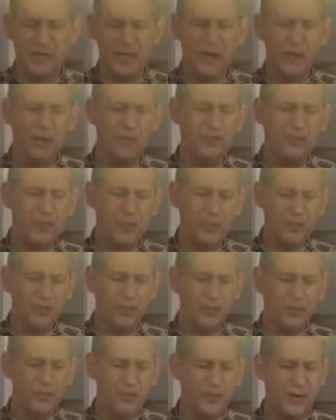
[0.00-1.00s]
there are
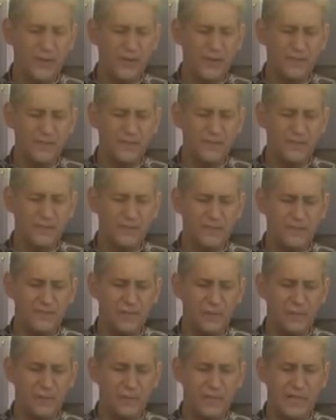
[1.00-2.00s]
people praying
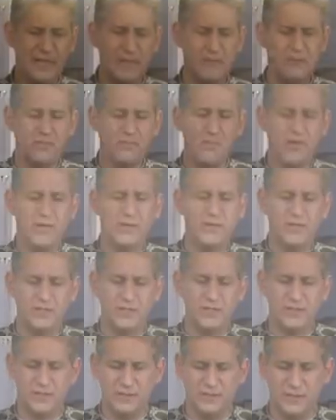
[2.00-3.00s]
from their
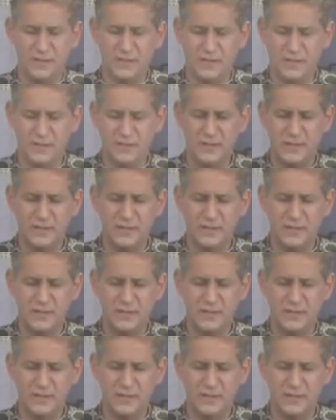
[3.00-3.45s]
mansions,